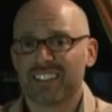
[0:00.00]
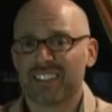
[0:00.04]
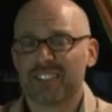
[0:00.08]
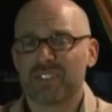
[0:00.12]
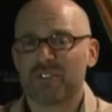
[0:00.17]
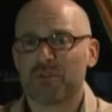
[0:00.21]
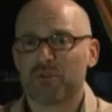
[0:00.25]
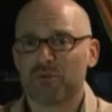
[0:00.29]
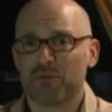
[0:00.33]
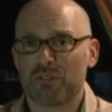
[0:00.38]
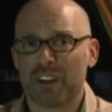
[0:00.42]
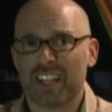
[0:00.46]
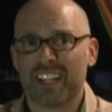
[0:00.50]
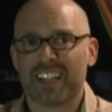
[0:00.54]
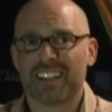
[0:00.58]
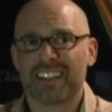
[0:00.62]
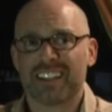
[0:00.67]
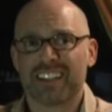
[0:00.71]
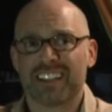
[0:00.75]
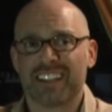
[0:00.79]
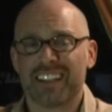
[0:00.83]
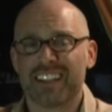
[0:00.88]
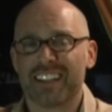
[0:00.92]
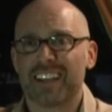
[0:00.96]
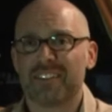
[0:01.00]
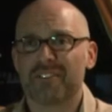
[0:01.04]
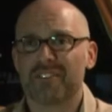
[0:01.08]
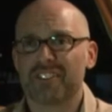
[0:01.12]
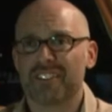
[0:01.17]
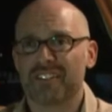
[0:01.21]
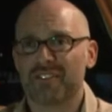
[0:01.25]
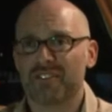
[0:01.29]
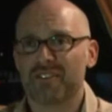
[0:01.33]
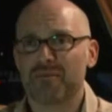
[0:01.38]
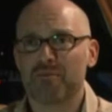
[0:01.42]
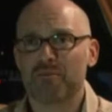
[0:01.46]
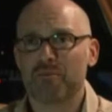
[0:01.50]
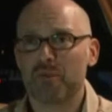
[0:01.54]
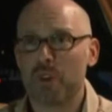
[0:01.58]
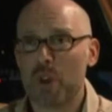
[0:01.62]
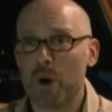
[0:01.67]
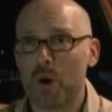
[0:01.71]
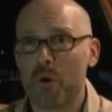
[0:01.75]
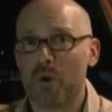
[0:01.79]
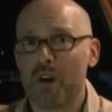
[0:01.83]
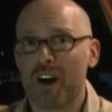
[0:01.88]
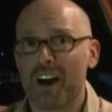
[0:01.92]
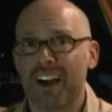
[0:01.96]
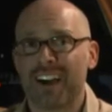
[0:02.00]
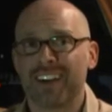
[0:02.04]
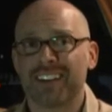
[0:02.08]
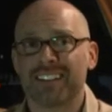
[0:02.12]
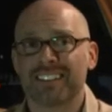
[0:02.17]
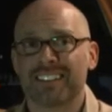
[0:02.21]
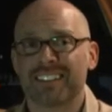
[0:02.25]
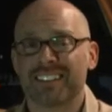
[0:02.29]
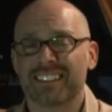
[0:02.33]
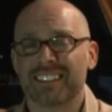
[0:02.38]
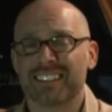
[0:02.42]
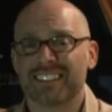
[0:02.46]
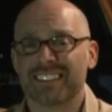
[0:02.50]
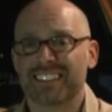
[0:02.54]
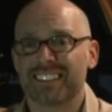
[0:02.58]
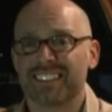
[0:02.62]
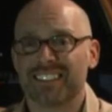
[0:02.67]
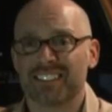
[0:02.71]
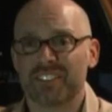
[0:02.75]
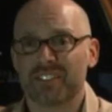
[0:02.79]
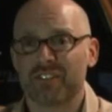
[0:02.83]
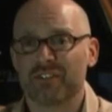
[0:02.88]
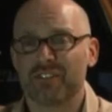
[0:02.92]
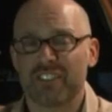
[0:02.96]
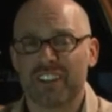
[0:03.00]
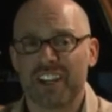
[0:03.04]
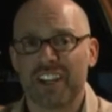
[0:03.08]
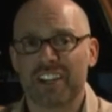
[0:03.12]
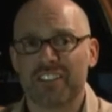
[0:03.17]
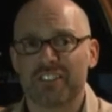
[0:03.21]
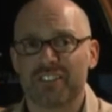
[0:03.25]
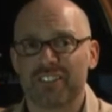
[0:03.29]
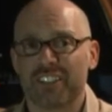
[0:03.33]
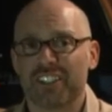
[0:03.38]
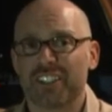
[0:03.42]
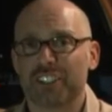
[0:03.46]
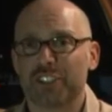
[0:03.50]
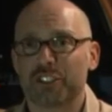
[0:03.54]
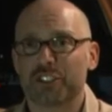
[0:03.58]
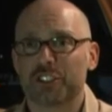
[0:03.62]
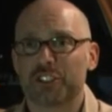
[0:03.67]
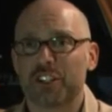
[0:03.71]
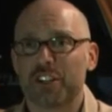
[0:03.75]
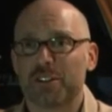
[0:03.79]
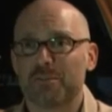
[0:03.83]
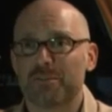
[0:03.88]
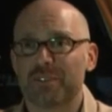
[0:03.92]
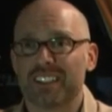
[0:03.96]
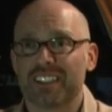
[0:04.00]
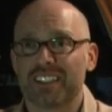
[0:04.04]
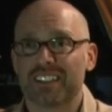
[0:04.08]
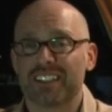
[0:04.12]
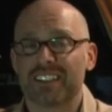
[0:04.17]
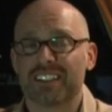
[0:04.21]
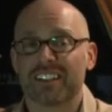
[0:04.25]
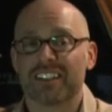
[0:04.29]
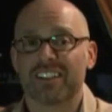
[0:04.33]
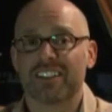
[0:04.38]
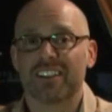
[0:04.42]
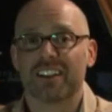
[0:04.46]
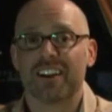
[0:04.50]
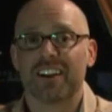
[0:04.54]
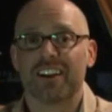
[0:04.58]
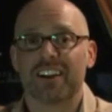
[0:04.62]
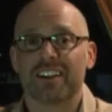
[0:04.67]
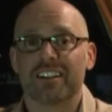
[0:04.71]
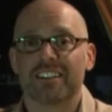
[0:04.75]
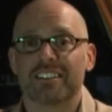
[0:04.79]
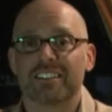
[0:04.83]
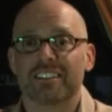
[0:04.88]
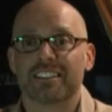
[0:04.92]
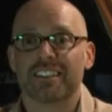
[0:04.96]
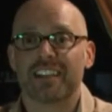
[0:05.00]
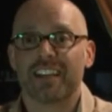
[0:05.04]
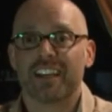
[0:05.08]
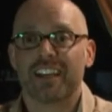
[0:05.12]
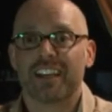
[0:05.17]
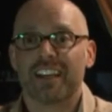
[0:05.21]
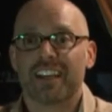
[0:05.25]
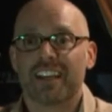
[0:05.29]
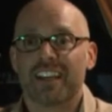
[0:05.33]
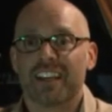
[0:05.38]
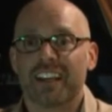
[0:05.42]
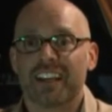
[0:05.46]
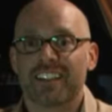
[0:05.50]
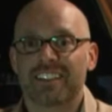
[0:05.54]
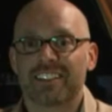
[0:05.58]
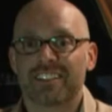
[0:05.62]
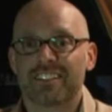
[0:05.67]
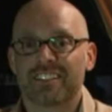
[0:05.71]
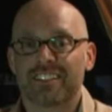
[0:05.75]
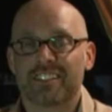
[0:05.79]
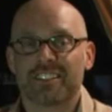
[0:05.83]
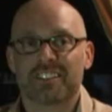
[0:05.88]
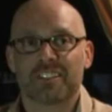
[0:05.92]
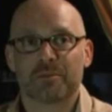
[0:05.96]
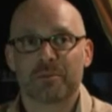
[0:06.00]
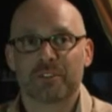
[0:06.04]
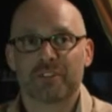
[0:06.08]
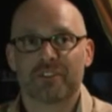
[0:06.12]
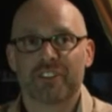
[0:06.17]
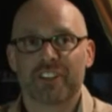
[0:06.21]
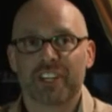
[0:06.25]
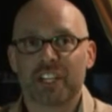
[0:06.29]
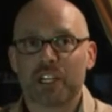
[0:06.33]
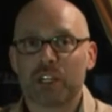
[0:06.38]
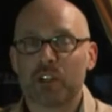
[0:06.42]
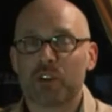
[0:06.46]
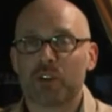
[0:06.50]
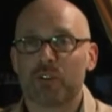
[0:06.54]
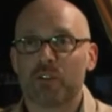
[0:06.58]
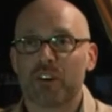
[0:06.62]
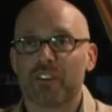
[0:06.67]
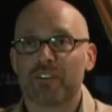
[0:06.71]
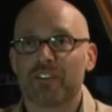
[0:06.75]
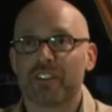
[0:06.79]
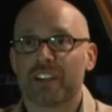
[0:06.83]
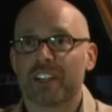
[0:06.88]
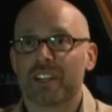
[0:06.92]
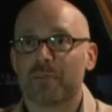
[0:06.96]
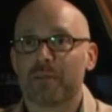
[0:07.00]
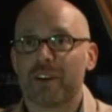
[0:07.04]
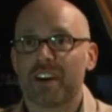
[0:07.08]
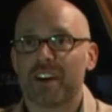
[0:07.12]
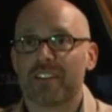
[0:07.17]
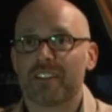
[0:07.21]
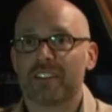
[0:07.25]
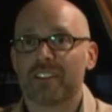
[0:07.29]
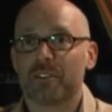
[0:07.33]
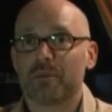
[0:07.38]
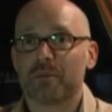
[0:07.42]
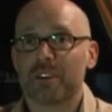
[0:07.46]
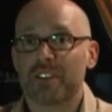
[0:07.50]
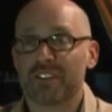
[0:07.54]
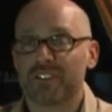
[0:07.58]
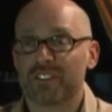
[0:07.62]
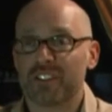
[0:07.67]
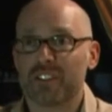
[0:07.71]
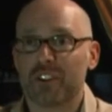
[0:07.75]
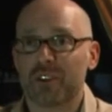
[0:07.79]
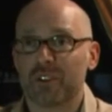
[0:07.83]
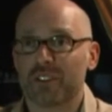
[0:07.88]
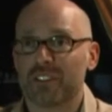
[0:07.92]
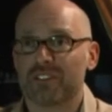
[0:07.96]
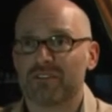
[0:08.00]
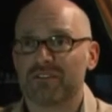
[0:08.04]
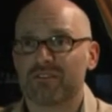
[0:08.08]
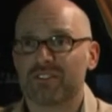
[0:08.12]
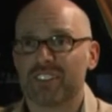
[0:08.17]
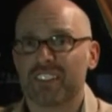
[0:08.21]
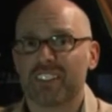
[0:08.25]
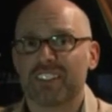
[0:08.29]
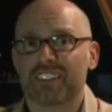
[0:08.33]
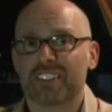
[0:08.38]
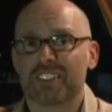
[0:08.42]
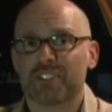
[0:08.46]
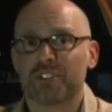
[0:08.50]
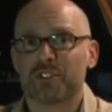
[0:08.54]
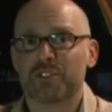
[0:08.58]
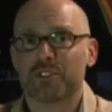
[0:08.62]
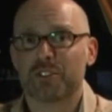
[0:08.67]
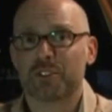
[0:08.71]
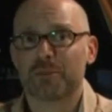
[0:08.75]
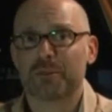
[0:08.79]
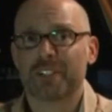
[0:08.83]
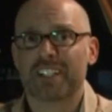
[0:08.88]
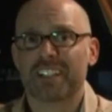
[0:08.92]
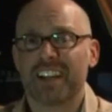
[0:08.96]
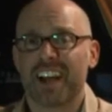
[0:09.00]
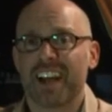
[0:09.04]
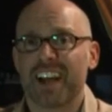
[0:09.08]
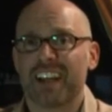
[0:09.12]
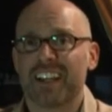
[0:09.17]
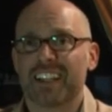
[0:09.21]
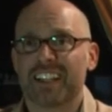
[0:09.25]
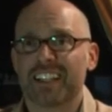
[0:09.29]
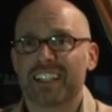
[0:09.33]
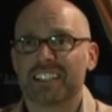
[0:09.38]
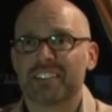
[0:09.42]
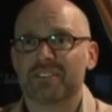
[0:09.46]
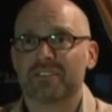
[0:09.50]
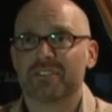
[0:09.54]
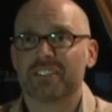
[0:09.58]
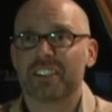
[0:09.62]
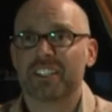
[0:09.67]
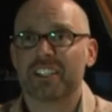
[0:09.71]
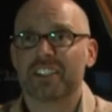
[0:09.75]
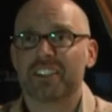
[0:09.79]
just wrinkly. They have no eyes and these very, very sharp teeth and claws. And, and there's just something very horrific about them. Even though they're, they're extremely tiny and can fit